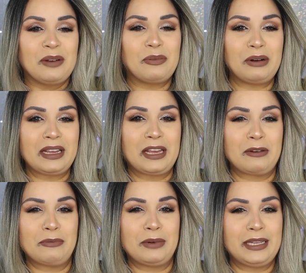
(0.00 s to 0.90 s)
What
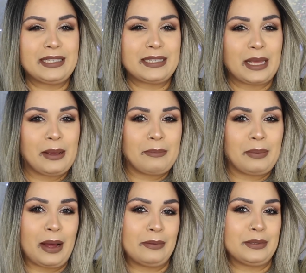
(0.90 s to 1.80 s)
can we say
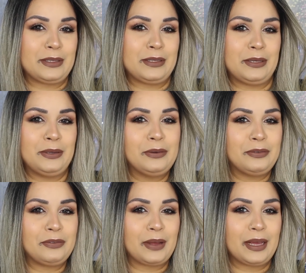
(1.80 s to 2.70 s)
about Too
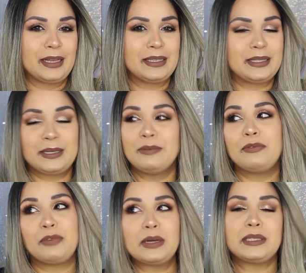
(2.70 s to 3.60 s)
Faced?
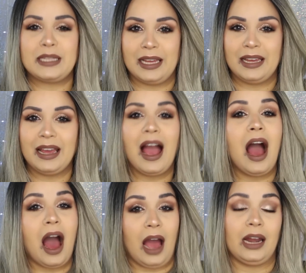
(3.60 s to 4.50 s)
First thing,
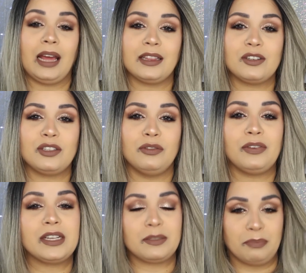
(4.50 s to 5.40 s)
I like their Too
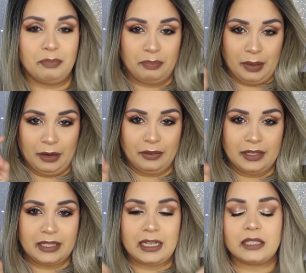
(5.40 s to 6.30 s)
Faced Better
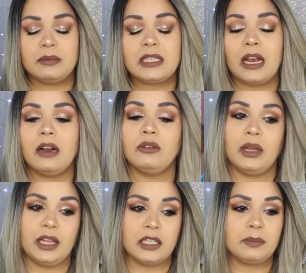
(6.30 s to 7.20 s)
Than Sex mascara. Do
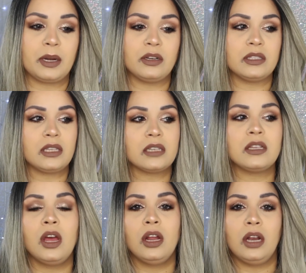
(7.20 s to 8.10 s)
I think it's better than sex?